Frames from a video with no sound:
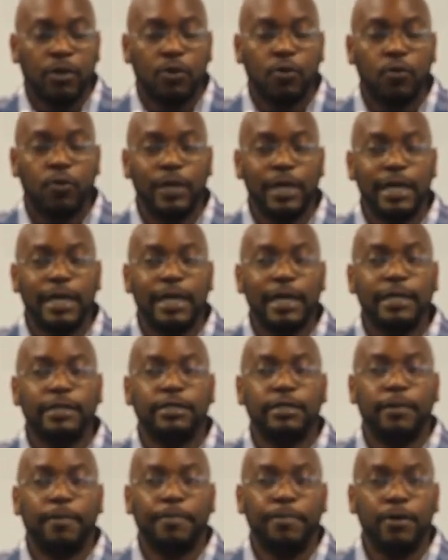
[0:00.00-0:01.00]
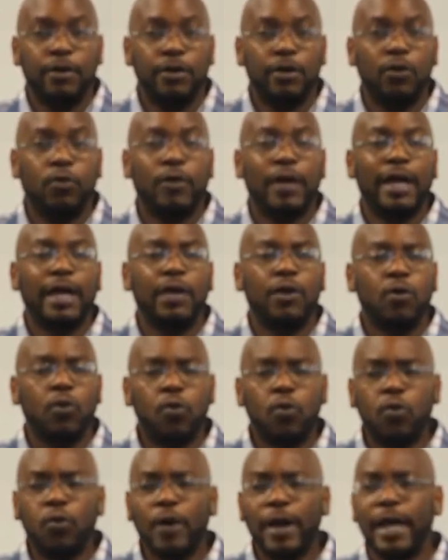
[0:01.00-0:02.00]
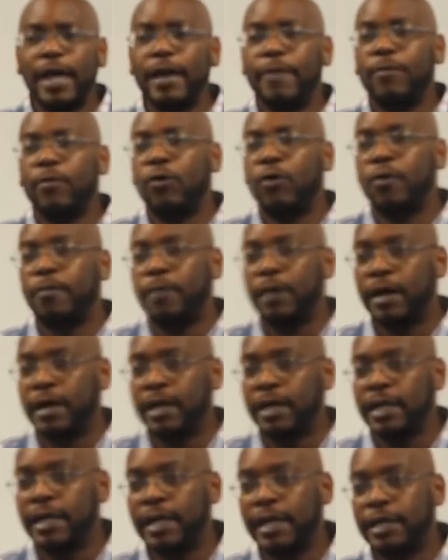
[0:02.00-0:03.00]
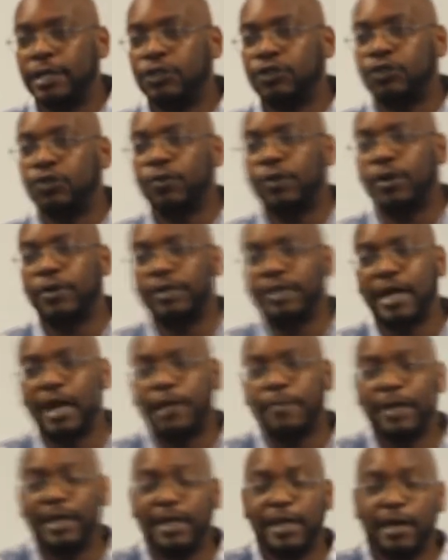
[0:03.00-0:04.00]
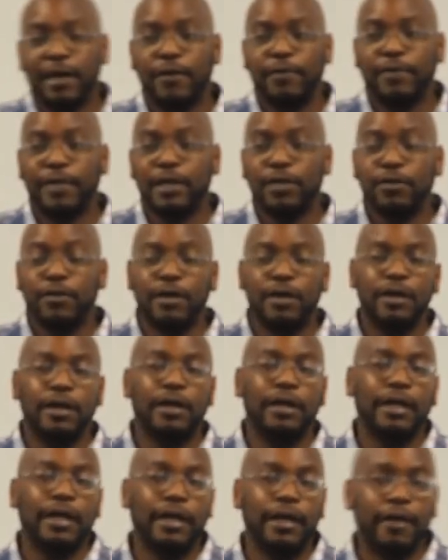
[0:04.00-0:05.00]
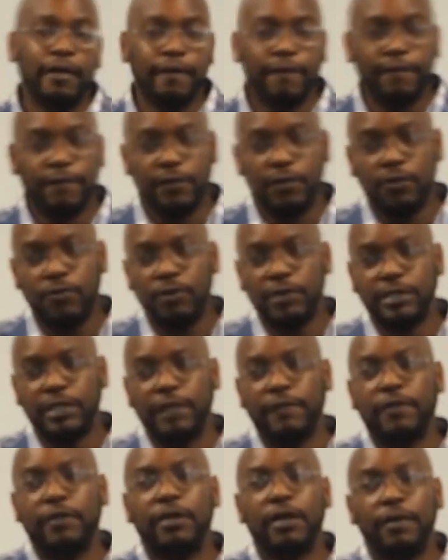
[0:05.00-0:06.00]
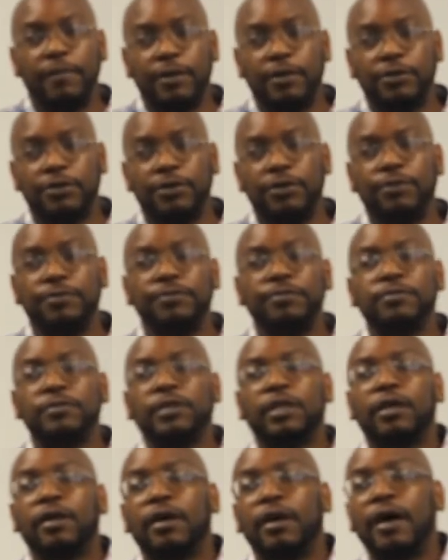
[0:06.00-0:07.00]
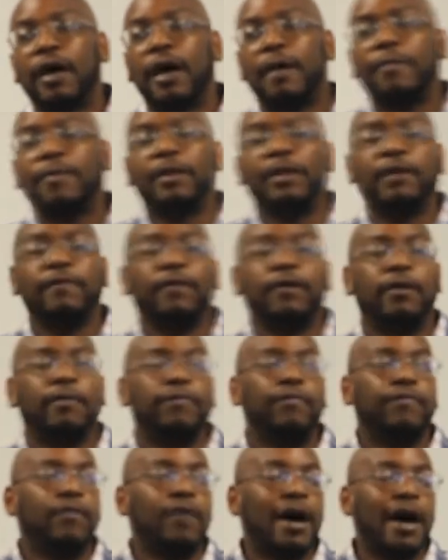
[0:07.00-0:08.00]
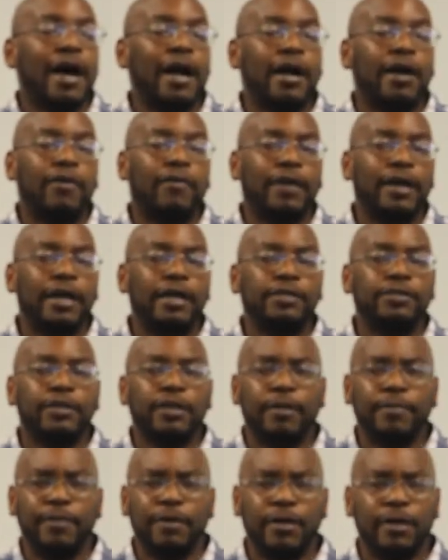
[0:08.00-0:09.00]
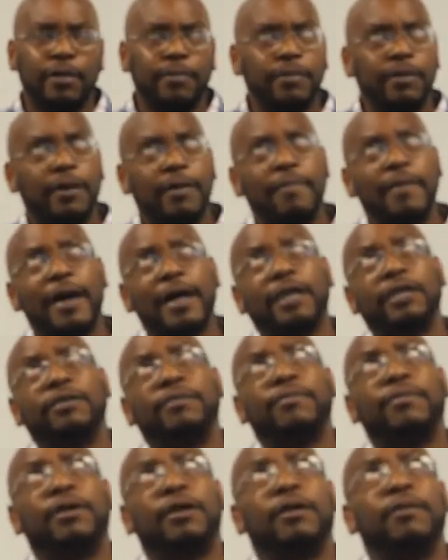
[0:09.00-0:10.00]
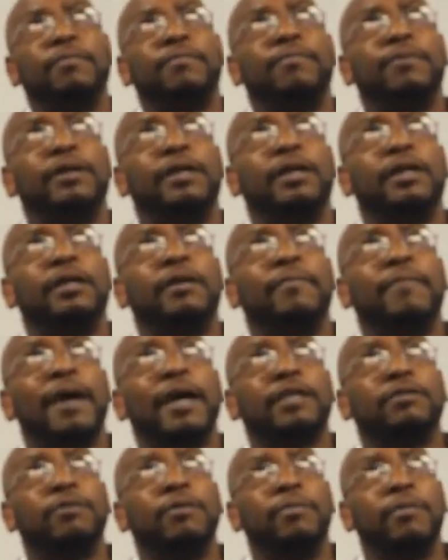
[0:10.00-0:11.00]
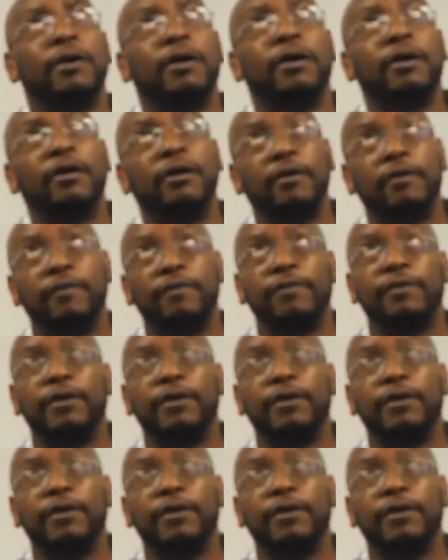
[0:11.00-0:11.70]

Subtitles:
we get to put away way more money into a retirement account than you could if you received a W-2. I believe for IRAs you can put in a maximum of